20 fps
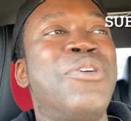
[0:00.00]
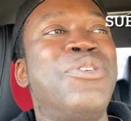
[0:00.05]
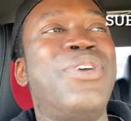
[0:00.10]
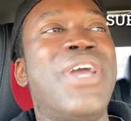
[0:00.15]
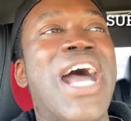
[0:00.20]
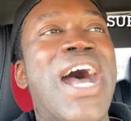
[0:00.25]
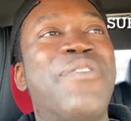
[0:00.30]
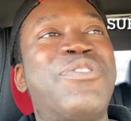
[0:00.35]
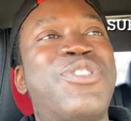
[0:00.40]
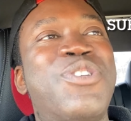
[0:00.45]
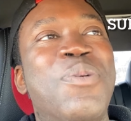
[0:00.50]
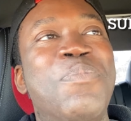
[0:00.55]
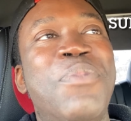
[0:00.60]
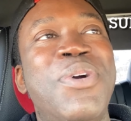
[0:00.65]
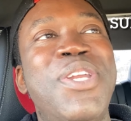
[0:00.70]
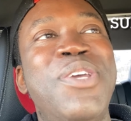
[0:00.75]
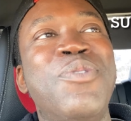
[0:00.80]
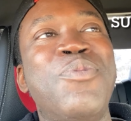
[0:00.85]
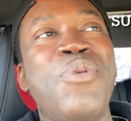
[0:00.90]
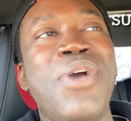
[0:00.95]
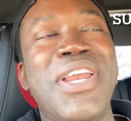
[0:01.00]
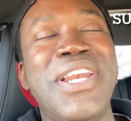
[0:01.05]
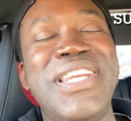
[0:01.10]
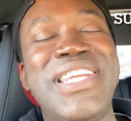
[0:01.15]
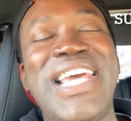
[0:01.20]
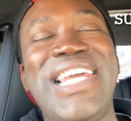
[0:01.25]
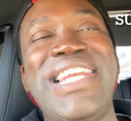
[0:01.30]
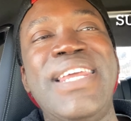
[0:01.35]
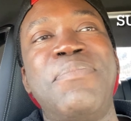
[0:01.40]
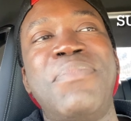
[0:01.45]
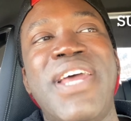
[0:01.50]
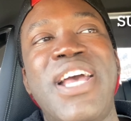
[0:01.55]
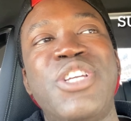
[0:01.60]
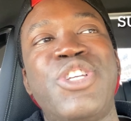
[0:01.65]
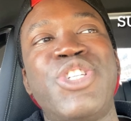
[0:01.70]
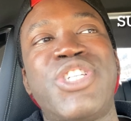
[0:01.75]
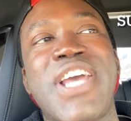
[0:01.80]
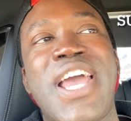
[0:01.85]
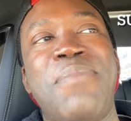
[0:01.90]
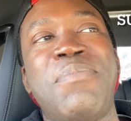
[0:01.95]
you have somebody win the
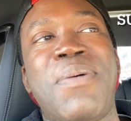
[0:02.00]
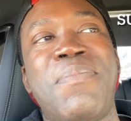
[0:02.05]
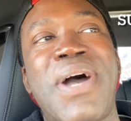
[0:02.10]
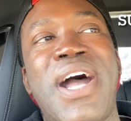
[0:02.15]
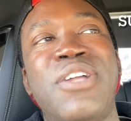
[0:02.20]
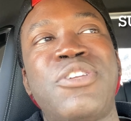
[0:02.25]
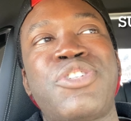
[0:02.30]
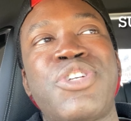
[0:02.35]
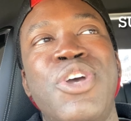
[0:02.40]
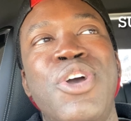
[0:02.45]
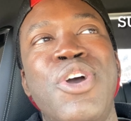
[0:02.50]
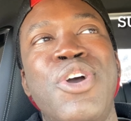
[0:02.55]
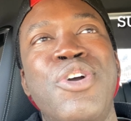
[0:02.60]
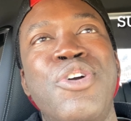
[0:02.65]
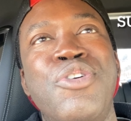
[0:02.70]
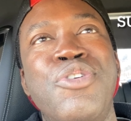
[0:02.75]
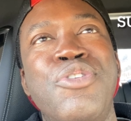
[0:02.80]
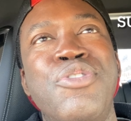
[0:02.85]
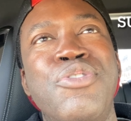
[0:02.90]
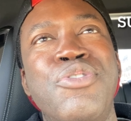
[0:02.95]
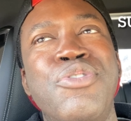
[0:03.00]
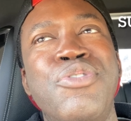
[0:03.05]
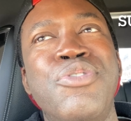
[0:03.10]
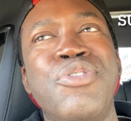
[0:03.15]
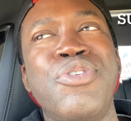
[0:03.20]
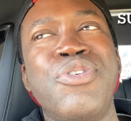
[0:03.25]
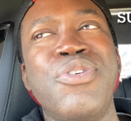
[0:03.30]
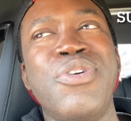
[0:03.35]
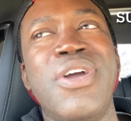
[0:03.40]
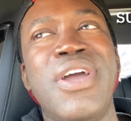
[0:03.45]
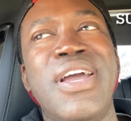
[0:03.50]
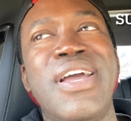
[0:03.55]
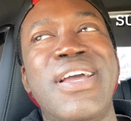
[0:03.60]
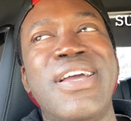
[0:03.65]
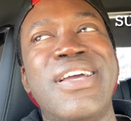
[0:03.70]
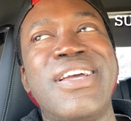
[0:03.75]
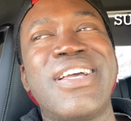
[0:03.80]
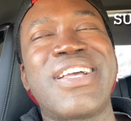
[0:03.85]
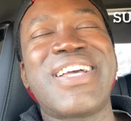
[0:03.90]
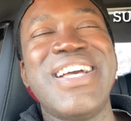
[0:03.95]
Elimination Chamber match who
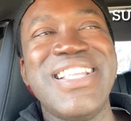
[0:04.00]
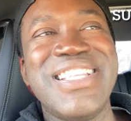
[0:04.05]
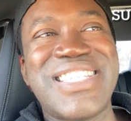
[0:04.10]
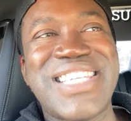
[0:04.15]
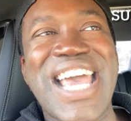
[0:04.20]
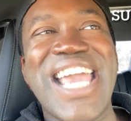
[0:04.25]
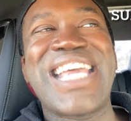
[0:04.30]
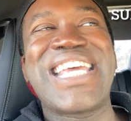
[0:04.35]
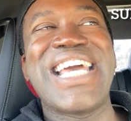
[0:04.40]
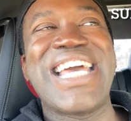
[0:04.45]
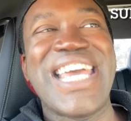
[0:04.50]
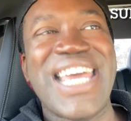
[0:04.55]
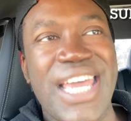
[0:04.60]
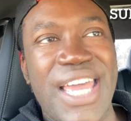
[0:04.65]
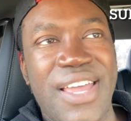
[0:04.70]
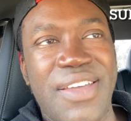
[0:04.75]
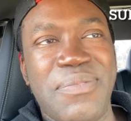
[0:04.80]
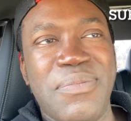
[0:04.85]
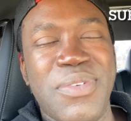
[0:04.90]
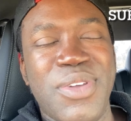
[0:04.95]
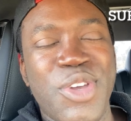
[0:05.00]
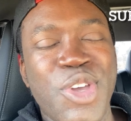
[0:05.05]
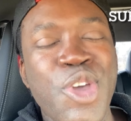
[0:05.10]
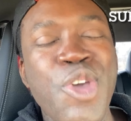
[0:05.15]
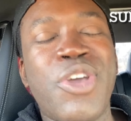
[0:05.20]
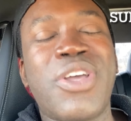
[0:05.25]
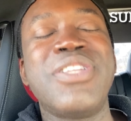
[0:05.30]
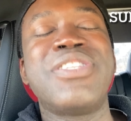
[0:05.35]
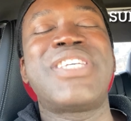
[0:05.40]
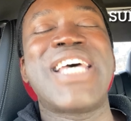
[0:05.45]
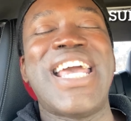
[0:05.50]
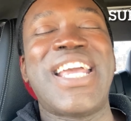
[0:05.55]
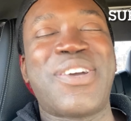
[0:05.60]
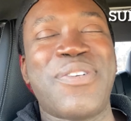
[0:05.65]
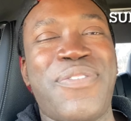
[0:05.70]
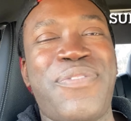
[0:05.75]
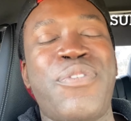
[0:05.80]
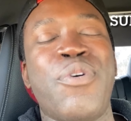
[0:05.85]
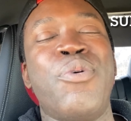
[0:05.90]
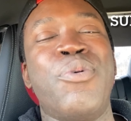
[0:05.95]
can take a hit, who can take a
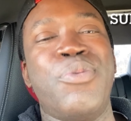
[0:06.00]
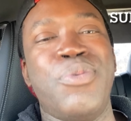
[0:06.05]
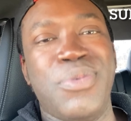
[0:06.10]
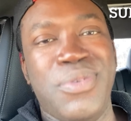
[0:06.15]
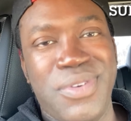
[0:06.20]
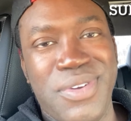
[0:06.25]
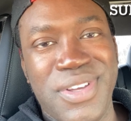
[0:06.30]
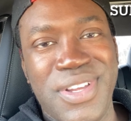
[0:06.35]
fall.